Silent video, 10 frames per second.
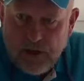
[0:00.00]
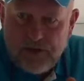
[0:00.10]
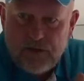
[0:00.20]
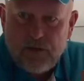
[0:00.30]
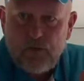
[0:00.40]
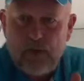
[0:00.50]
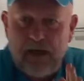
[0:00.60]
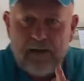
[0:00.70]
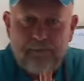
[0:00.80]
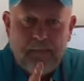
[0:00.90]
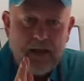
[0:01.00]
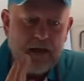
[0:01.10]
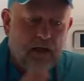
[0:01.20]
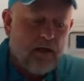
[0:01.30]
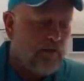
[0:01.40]
to
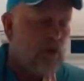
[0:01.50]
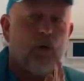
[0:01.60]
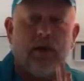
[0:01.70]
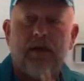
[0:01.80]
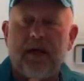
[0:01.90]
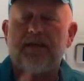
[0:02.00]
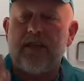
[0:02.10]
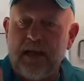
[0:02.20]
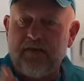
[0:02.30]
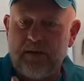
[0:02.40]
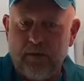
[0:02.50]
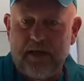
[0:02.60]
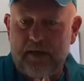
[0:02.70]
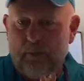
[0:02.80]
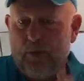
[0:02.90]
give you all a safety
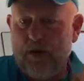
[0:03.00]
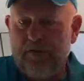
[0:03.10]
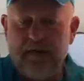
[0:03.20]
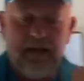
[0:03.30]
briefing,